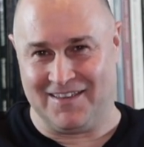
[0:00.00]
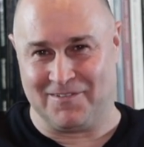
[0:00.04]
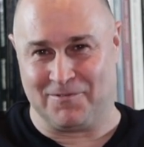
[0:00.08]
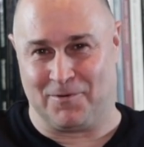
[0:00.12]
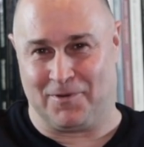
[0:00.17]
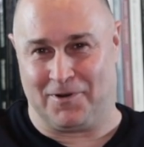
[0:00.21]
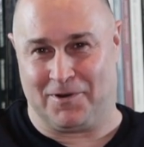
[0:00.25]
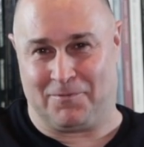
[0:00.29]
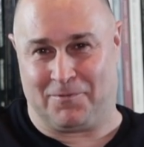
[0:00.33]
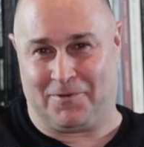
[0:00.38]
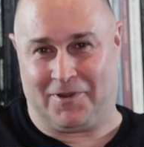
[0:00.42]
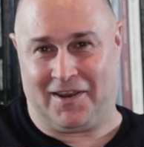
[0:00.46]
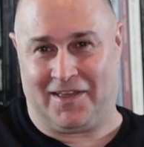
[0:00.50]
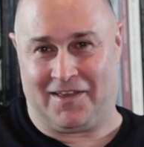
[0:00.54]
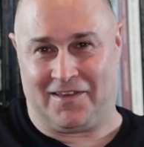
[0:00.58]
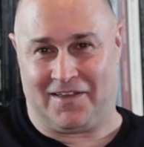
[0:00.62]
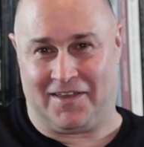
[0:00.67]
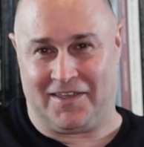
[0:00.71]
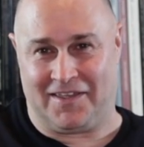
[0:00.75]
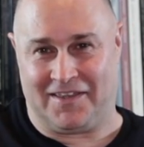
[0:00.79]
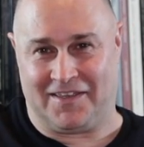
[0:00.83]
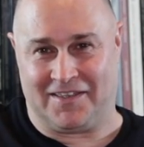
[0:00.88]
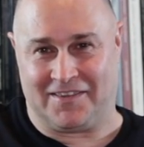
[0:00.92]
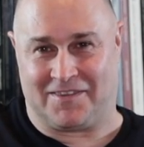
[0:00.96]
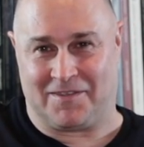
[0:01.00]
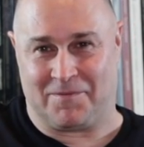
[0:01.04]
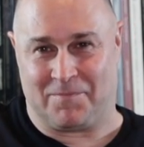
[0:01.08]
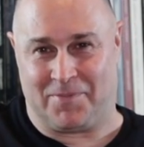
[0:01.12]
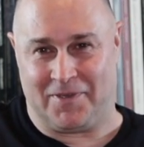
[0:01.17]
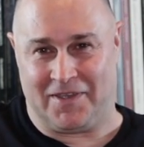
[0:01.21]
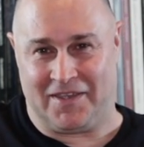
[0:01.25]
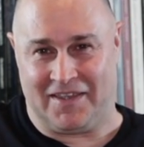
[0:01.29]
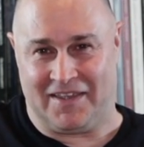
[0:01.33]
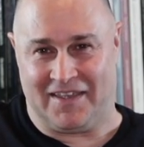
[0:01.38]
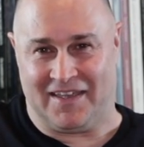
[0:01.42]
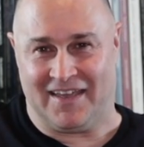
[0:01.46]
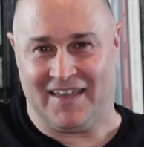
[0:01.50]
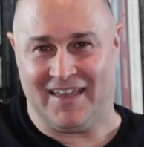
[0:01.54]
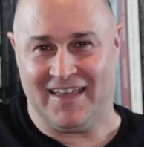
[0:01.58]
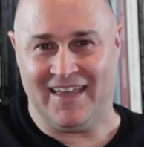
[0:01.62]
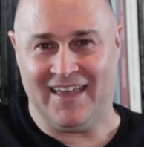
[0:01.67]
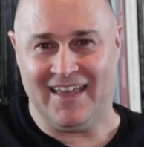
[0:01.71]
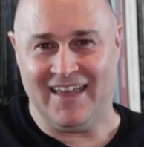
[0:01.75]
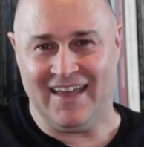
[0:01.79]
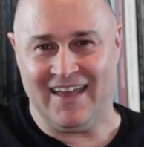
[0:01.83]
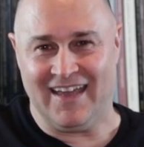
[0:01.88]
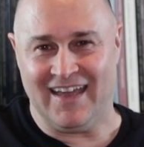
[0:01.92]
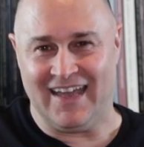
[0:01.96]
What would I like it to be?
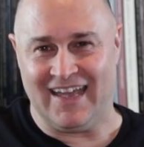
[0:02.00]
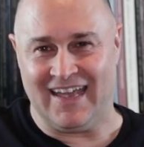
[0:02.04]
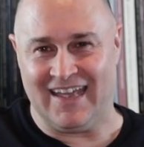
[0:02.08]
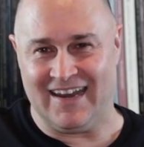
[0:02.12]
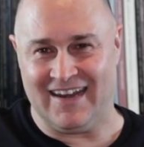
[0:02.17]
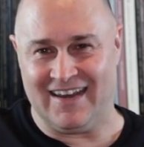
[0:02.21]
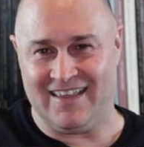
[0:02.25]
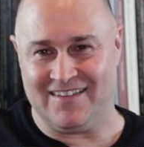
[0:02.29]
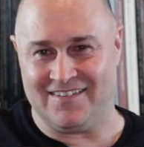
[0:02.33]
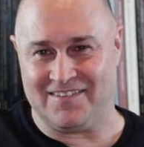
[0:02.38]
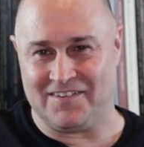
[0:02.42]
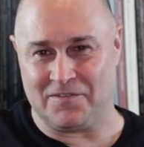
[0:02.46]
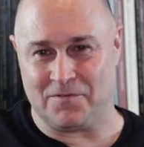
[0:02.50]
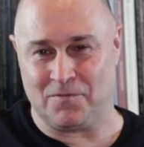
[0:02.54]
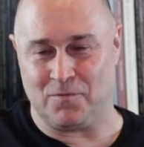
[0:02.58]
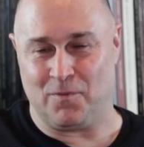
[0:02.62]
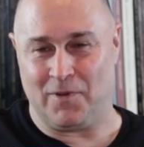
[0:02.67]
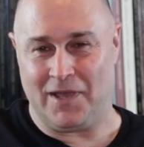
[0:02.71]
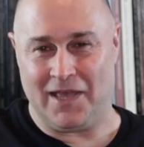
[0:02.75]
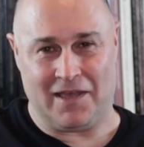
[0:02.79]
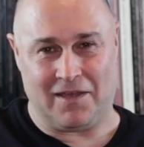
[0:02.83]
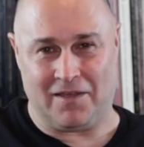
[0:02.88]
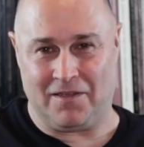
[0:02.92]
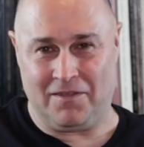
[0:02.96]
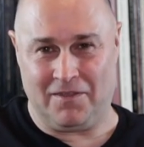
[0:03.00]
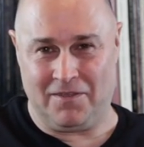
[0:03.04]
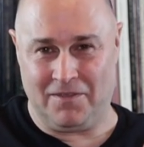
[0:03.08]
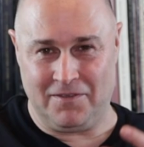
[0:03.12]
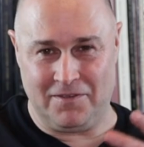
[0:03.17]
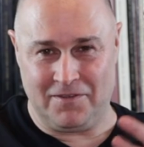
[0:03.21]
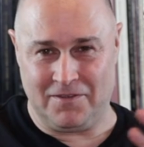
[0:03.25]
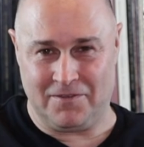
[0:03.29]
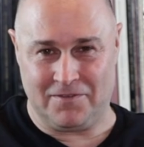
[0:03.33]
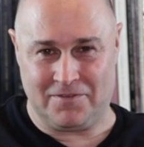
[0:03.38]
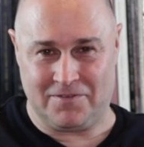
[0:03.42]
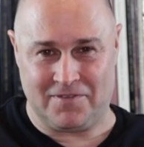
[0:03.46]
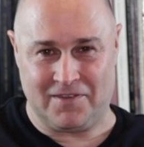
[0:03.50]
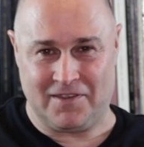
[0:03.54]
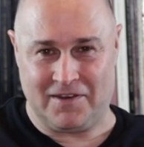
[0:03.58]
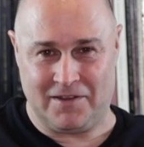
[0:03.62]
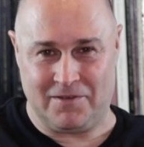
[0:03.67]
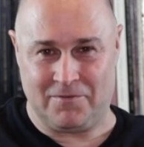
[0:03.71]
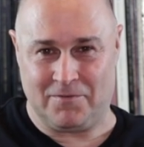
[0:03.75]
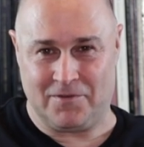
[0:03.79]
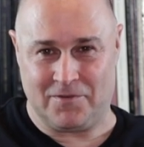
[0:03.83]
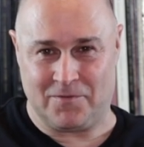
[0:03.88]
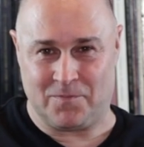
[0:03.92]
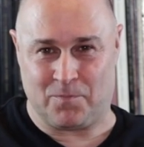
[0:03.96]
And he says, well, you said
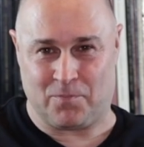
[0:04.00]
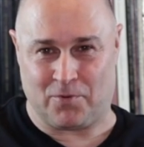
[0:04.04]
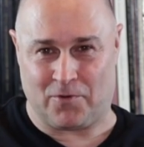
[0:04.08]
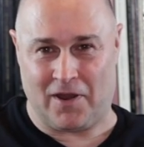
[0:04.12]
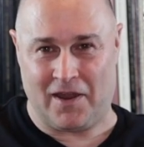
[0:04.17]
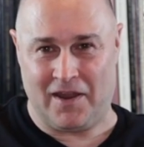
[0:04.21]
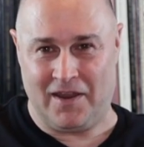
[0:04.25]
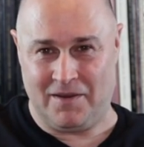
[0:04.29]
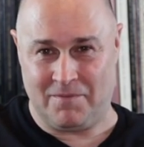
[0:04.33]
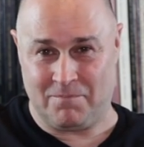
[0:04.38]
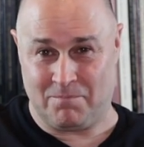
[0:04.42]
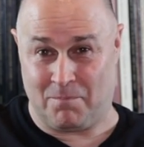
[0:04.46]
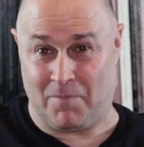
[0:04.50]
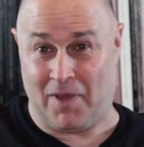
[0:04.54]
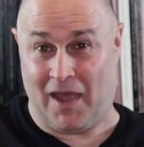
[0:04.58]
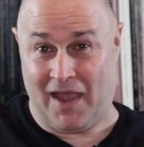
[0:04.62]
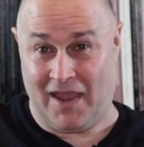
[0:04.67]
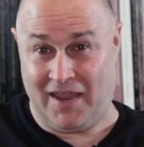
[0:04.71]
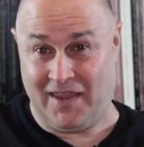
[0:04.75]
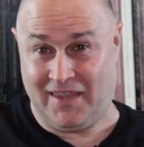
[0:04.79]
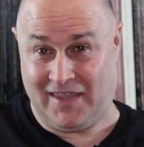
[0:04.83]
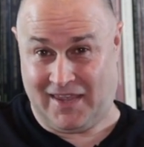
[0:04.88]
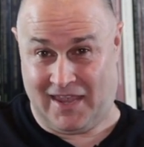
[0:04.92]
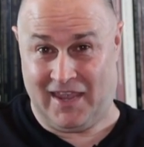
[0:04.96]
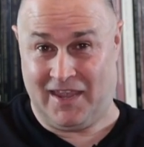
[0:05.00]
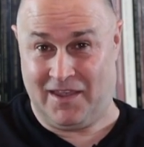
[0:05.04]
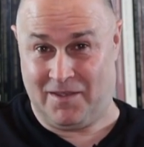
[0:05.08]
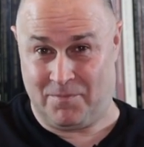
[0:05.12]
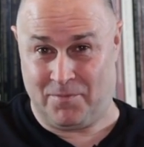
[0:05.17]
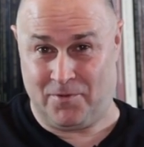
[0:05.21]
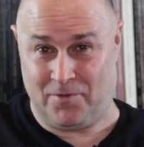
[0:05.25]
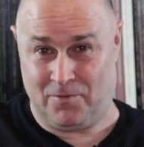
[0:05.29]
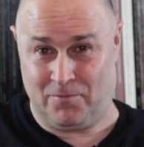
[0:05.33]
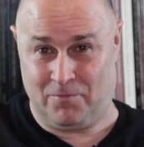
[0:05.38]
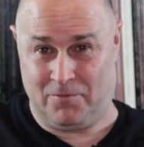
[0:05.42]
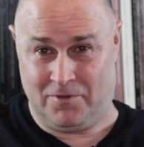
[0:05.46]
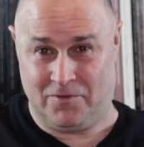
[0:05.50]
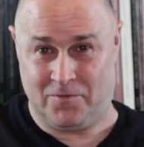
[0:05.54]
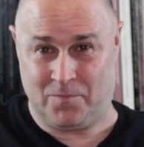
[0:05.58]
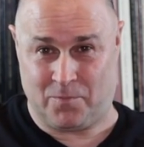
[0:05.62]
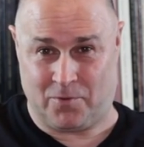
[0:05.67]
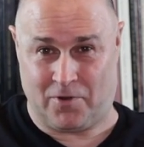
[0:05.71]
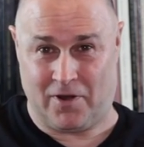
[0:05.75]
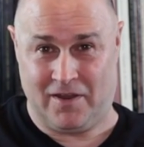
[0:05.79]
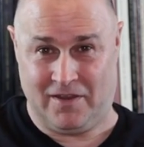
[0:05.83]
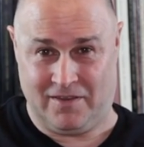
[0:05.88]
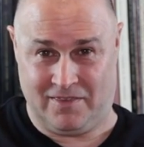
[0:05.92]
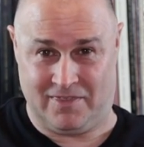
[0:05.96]
it was bright. My cable was
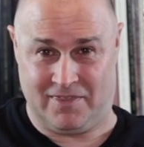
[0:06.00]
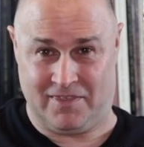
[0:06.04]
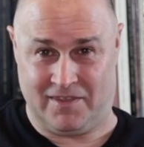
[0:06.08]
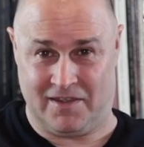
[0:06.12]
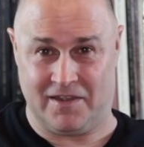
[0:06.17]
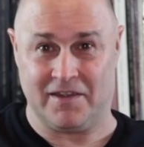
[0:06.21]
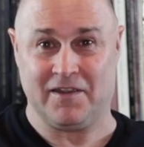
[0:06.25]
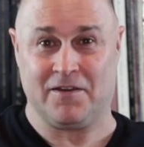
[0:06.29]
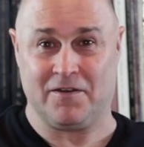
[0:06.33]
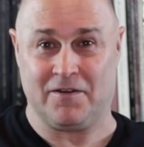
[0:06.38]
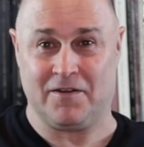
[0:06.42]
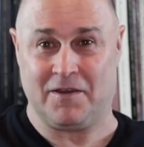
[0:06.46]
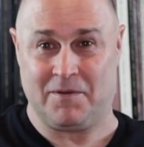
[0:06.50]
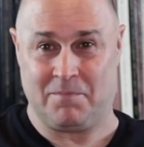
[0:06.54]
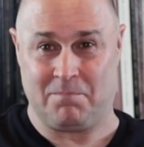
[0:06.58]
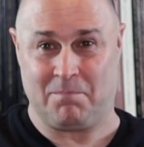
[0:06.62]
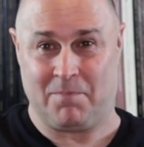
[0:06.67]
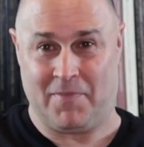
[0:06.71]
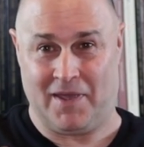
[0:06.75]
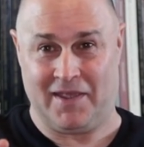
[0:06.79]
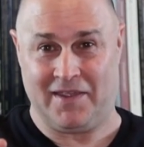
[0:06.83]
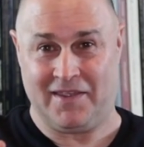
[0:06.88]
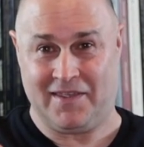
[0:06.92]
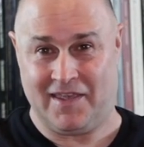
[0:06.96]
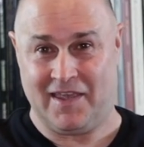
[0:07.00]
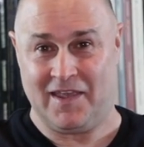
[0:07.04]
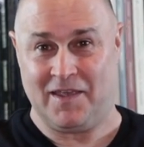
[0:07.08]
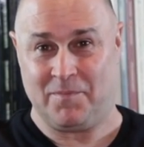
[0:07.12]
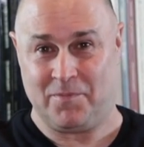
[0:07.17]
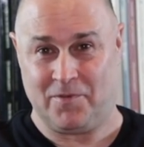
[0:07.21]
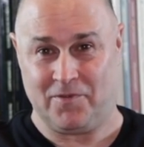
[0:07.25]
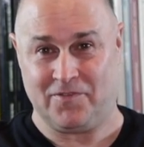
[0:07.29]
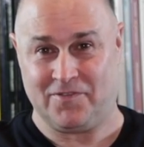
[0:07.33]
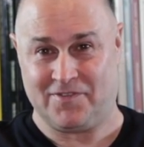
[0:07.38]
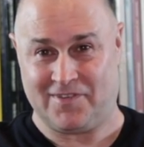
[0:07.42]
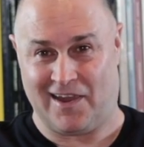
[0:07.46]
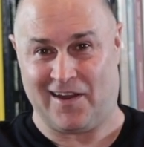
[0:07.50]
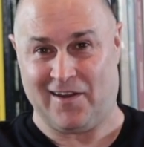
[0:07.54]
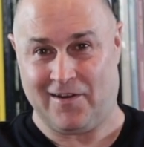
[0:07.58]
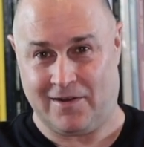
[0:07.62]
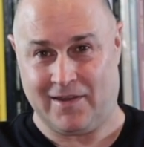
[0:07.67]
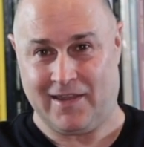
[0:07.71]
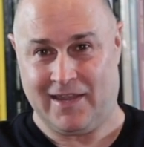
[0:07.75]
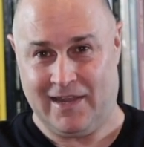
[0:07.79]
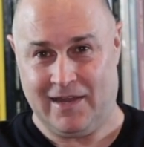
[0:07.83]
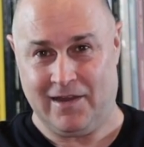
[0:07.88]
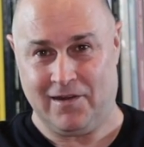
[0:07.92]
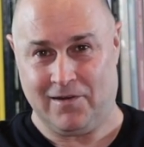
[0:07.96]
bright there and my cable's
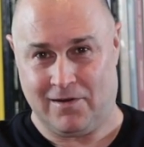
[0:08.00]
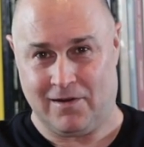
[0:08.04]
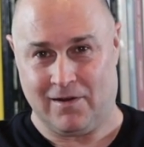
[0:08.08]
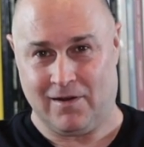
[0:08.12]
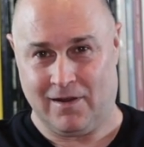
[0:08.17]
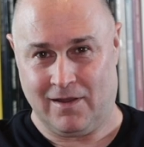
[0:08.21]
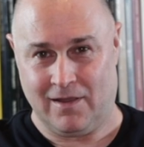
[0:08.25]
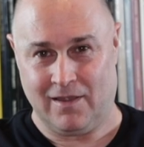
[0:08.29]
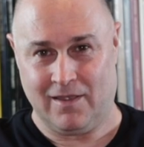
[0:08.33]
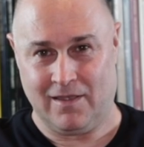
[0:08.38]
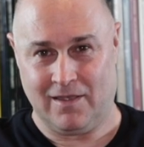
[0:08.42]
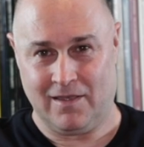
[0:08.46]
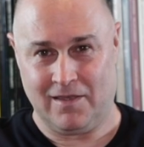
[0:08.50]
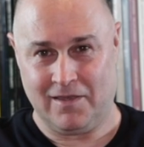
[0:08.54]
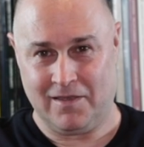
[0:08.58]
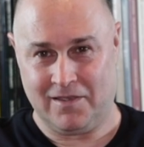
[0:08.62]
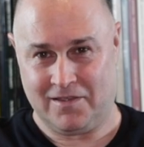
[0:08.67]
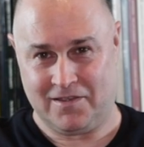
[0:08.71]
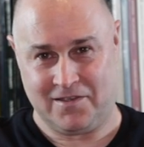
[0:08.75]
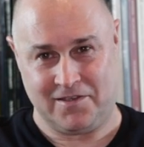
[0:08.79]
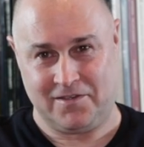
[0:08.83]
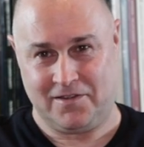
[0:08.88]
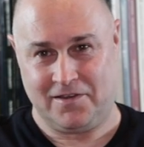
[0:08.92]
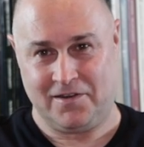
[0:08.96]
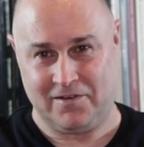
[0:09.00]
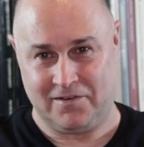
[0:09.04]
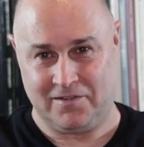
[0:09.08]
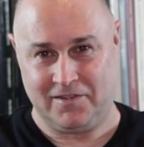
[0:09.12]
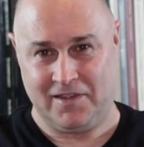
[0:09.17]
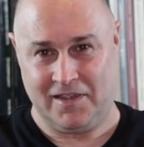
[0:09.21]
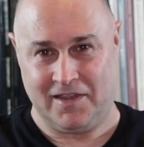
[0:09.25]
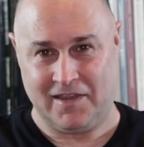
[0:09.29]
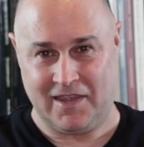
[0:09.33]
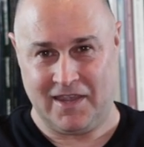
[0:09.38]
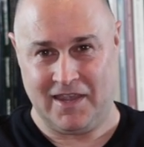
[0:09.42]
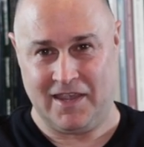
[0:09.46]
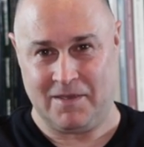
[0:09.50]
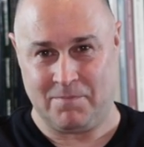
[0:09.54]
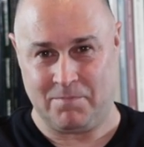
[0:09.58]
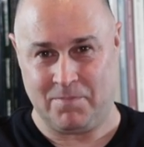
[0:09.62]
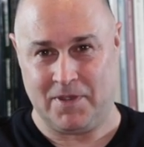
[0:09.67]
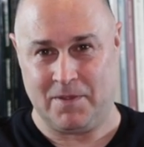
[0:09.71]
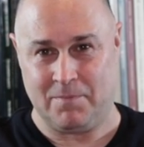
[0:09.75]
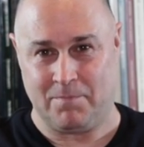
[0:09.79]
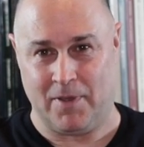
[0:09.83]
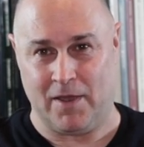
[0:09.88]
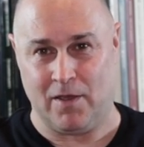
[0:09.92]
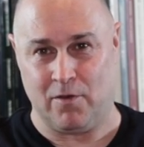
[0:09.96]
dark here. Clearly it can't
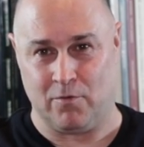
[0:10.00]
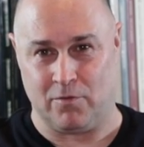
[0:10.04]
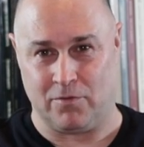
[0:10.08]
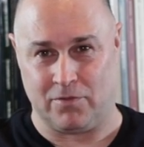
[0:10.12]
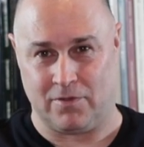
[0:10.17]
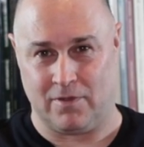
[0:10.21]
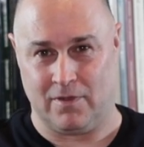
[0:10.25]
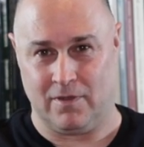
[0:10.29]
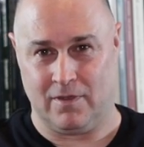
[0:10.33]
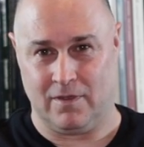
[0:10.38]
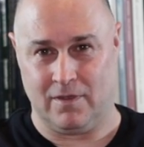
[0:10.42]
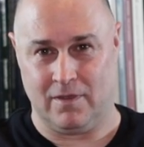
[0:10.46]
be both.